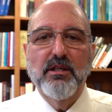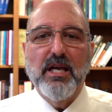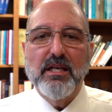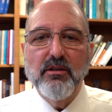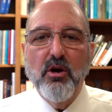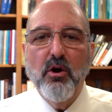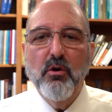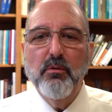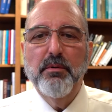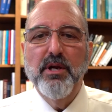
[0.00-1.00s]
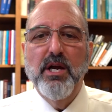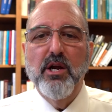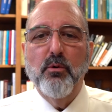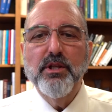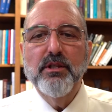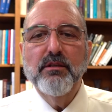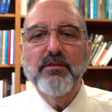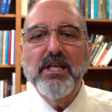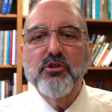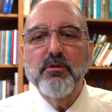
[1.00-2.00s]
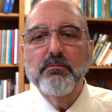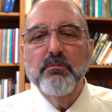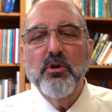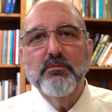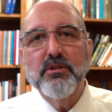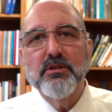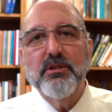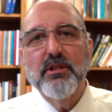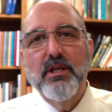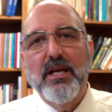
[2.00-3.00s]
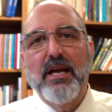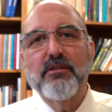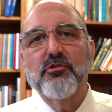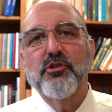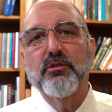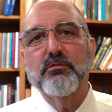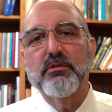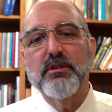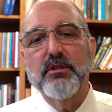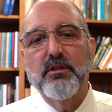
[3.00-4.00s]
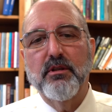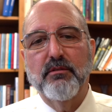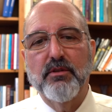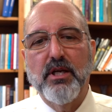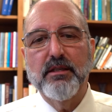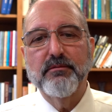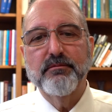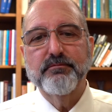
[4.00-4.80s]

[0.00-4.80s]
And in hope, we live each moment as children of light.